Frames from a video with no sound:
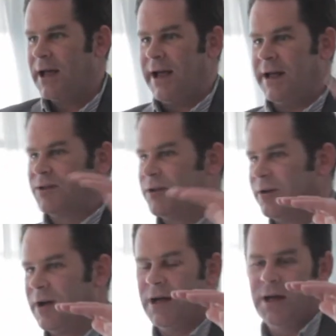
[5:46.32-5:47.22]
Is there
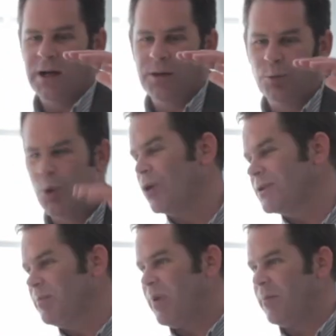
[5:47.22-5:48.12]
a
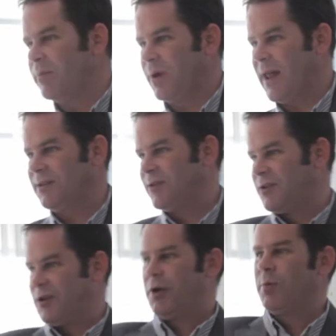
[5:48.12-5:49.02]
water pump? Let's
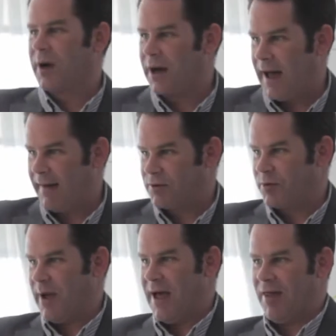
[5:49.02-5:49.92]
assume we're going to have to
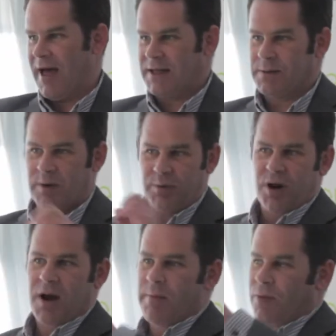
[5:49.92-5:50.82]
repair that. And we put
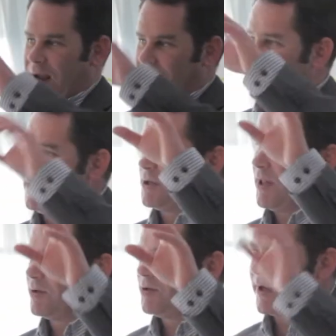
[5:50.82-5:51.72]
a number against each of
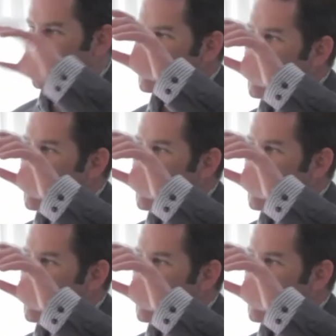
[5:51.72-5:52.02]
those things.